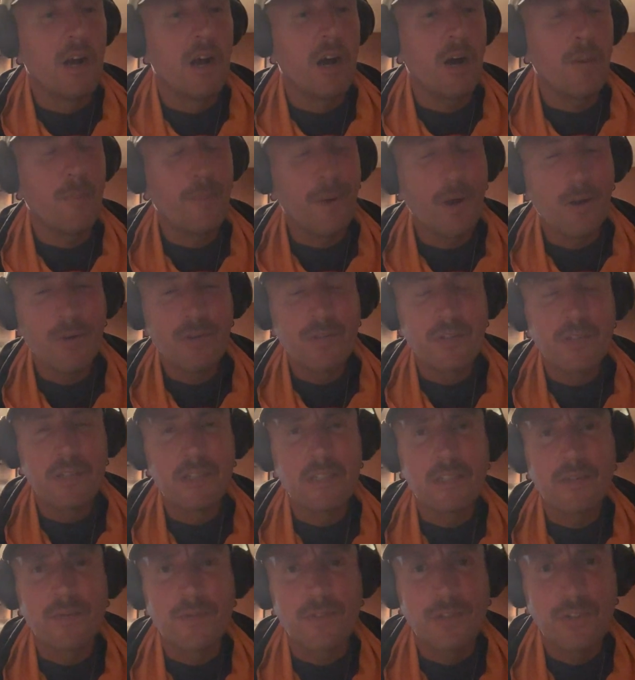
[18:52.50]
I'll post
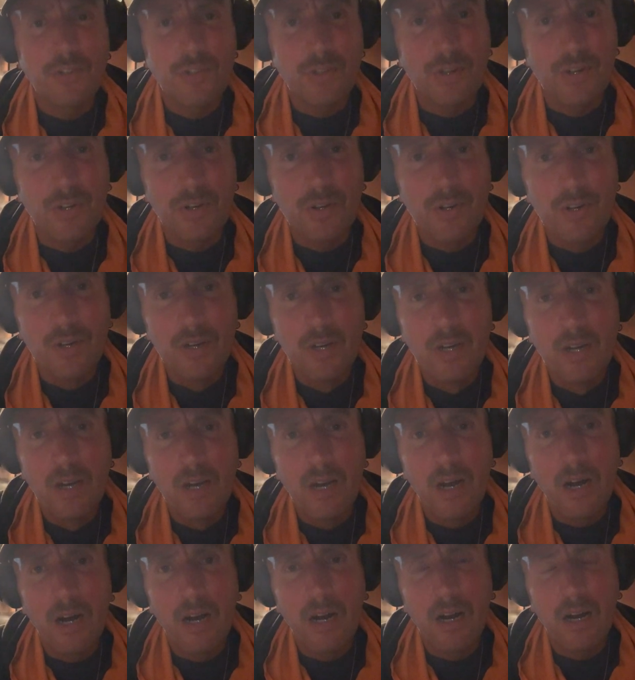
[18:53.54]
this for sure,
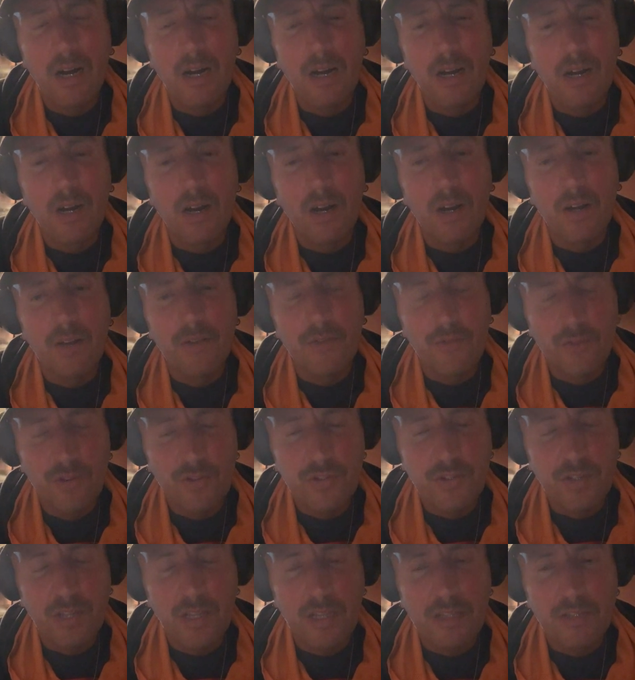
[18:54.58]

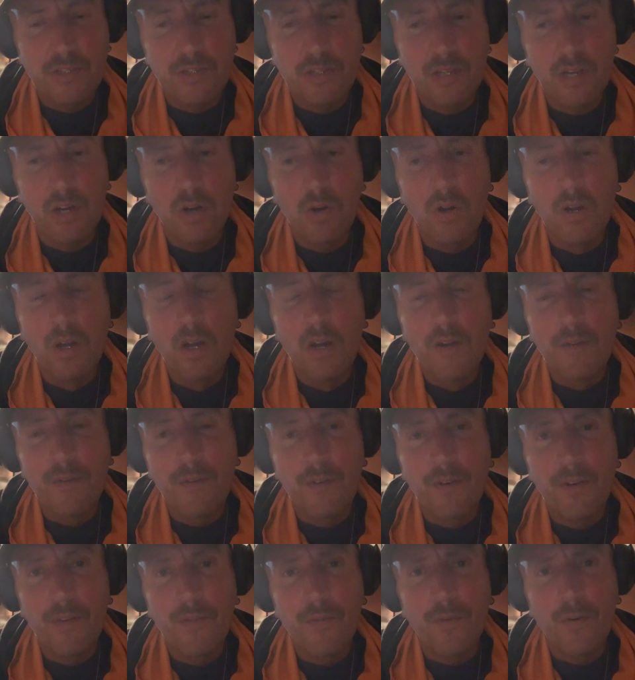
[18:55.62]
just to let you know.
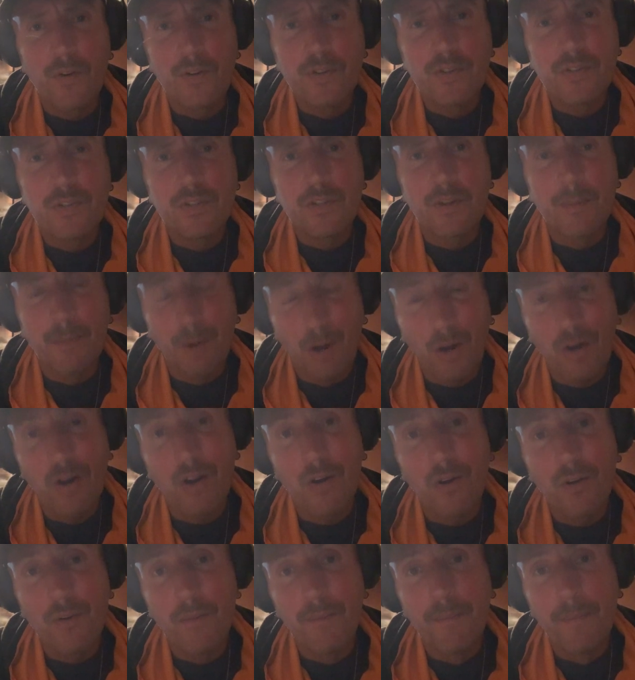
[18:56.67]
For
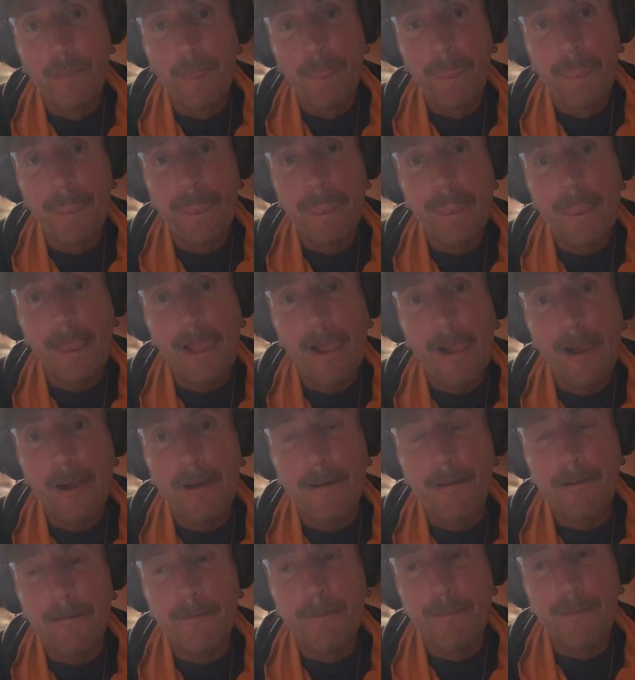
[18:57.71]
tomorrow,
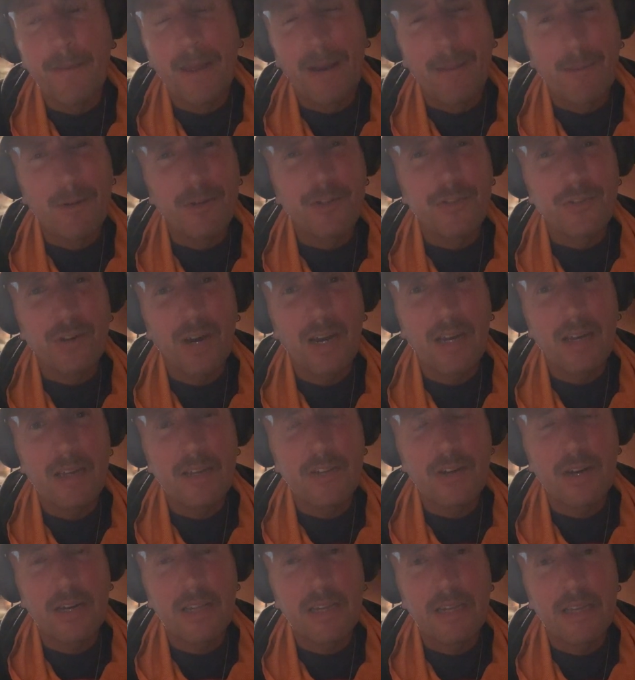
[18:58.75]
I'm gonna try
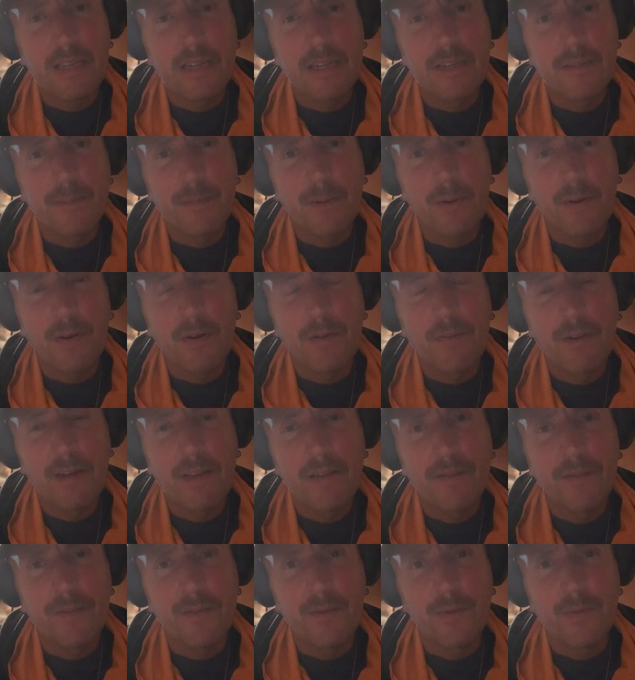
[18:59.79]
to get done tomorrow. I've had
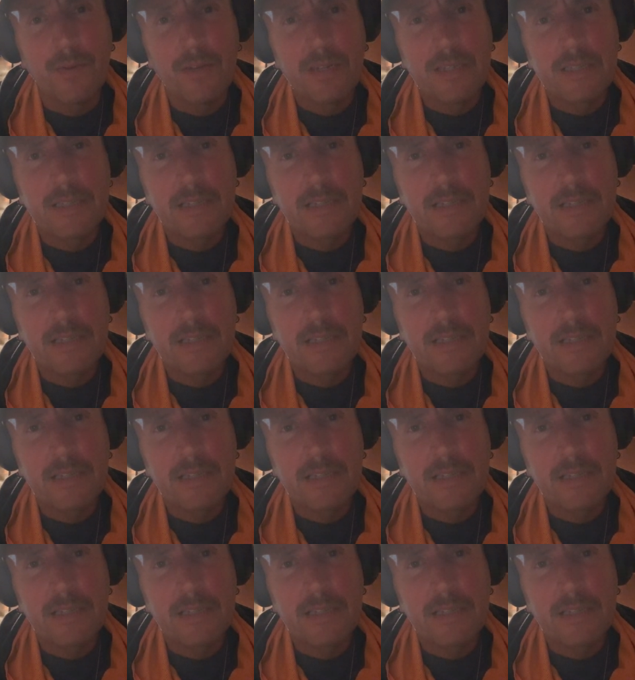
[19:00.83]
a few things